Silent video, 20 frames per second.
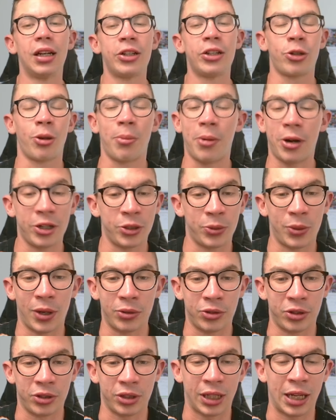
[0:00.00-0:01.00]
So I might as
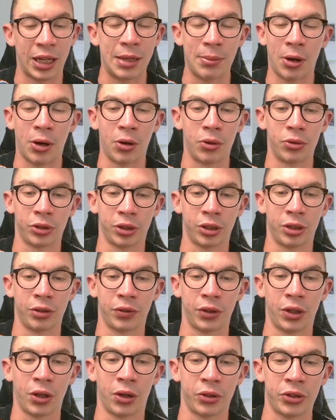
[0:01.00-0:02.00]
well just keep hold
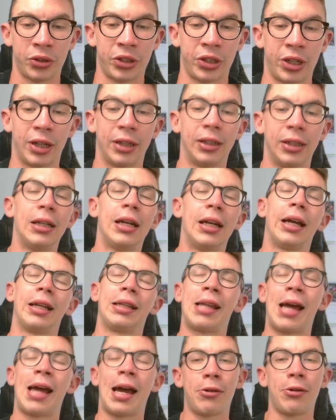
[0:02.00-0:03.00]
of Costa.
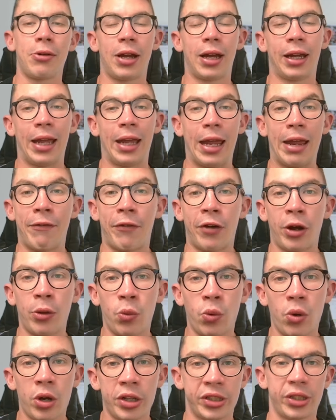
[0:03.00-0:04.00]
Now, if I
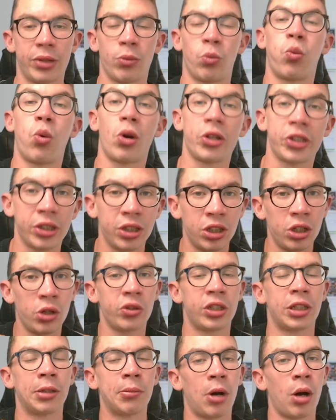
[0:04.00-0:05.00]
wasn't
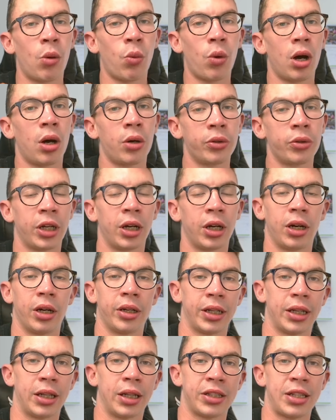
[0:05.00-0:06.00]
using my wild
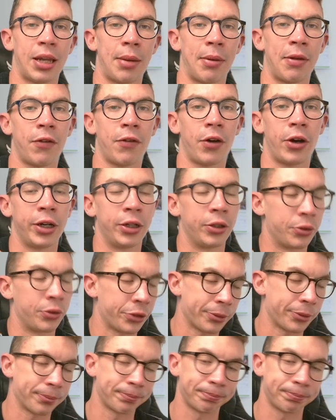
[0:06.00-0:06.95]
card in the semi-finals,